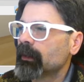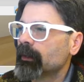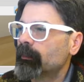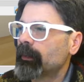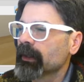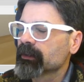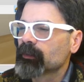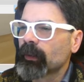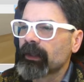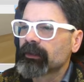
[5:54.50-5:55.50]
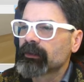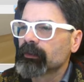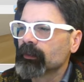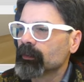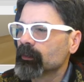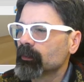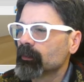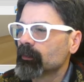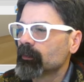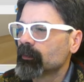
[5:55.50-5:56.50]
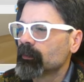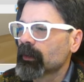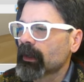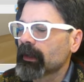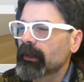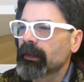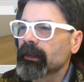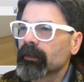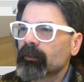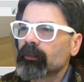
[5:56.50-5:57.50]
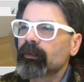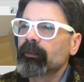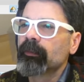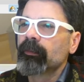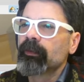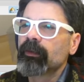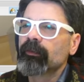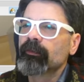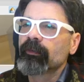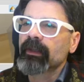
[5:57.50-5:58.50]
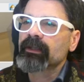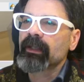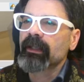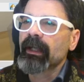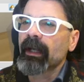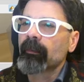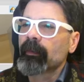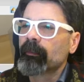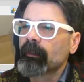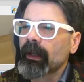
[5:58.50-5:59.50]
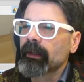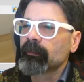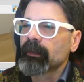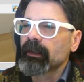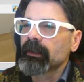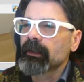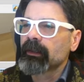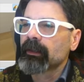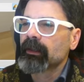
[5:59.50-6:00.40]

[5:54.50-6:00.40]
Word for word: the best way to i think to to fix the gap might be.